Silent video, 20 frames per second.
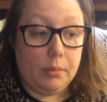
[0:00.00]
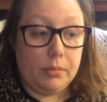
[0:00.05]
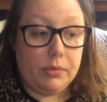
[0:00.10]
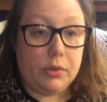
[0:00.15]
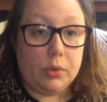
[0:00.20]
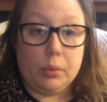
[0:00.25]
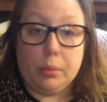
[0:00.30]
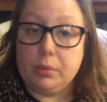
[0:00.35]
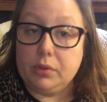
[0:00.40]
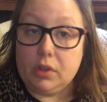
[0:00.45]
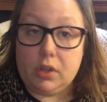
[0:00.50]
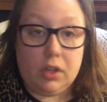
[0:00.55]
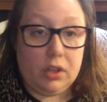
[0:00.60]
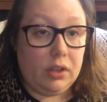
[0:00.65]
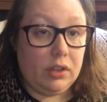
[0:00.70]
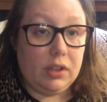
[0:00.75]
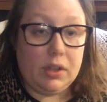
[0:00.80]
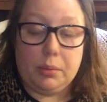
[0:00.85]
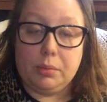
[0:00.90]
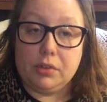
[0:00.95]
So it was
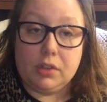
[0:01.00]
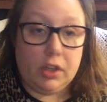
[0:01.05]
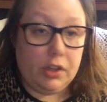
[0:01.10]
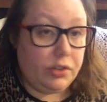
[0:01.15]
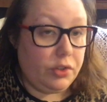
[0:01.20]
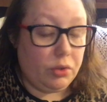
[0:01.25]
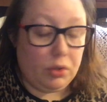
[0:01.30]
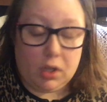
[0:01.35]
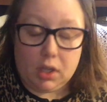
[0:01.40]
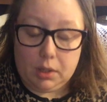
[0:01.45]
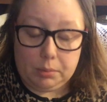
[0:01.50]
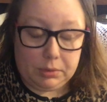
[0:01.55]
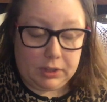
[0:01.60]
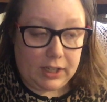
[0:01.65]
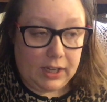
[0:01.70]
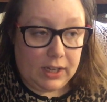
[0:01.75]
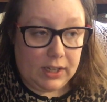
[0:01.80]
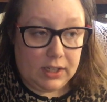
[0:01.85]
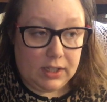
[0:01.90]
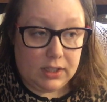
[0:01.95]
all too
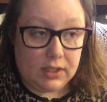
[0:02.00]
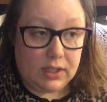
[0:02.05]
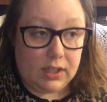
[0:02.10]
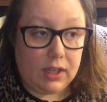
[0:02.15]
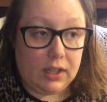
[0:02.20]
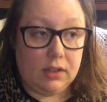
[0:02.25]
complicated,